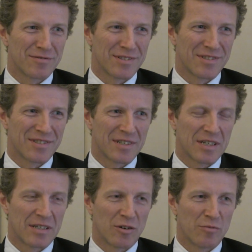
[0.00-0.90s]
and
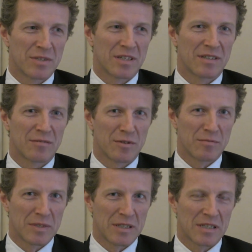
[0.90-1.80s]
I hope that they
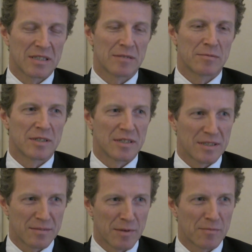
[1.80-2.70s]
will be accepted
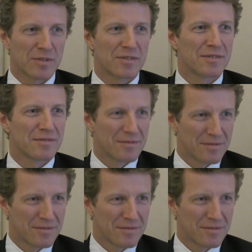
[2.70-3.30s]
as members,